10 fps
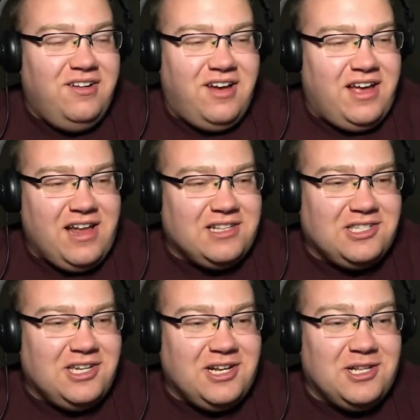I hadn't
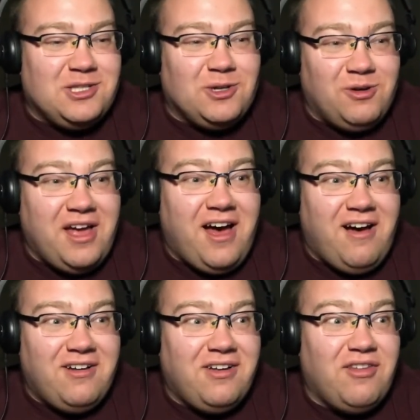seen it. So
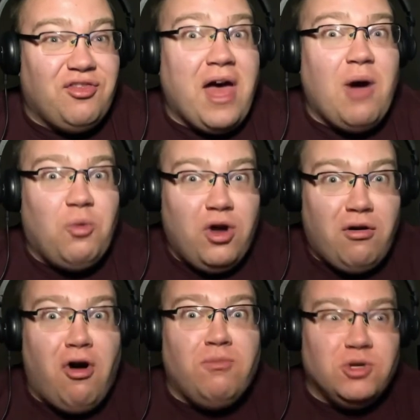yeah, that one
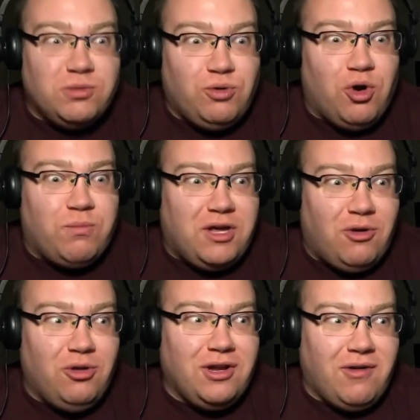almost broke me.
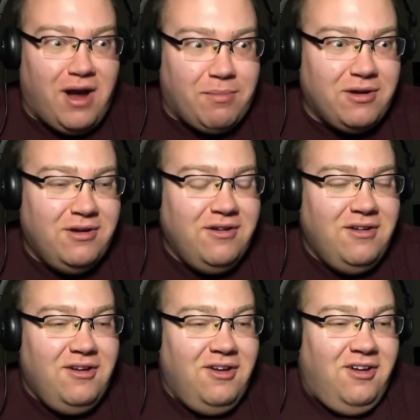Holy crap.
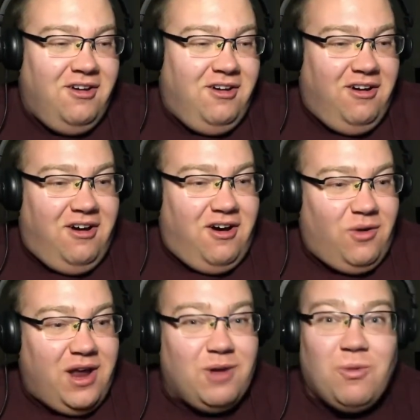All
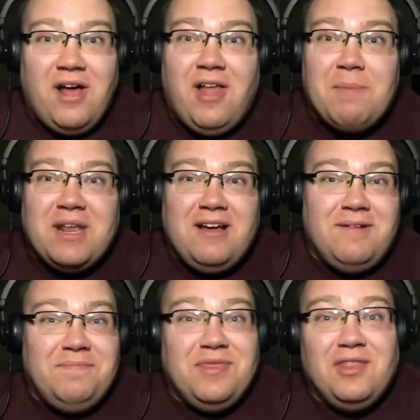right, well, I'm going
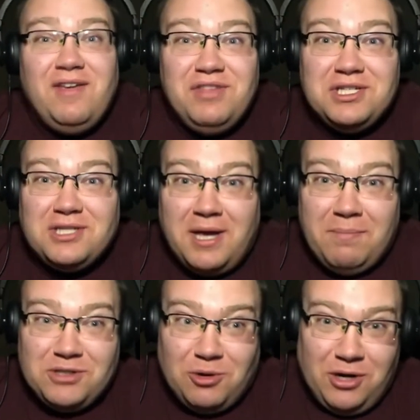to leave this
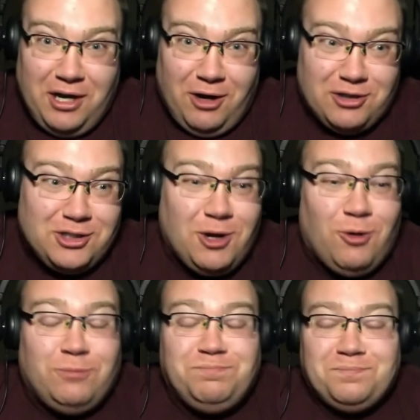episode here.
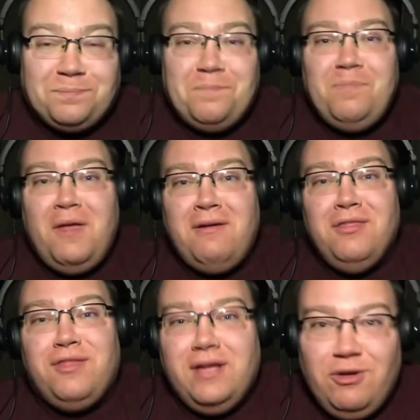So
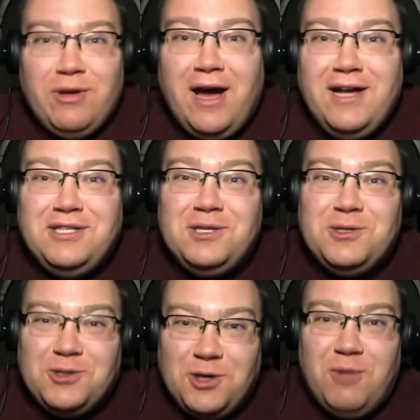thank you
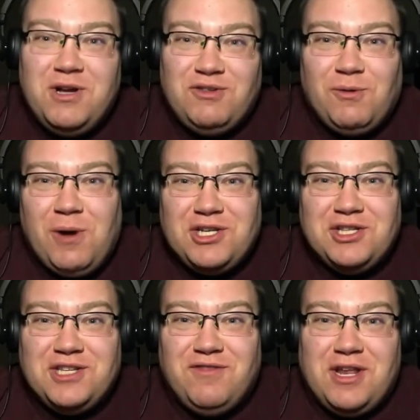guys so much for
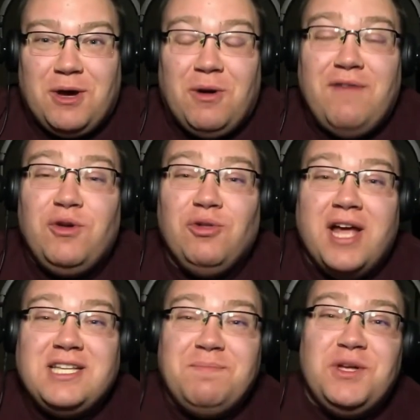watching this video. If you
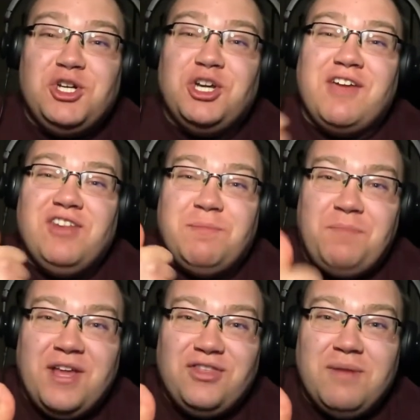liked it, be sure to give it a
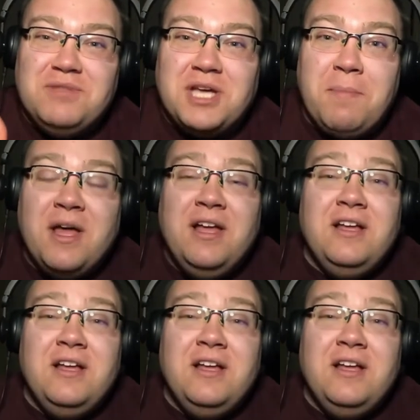big thumbs up.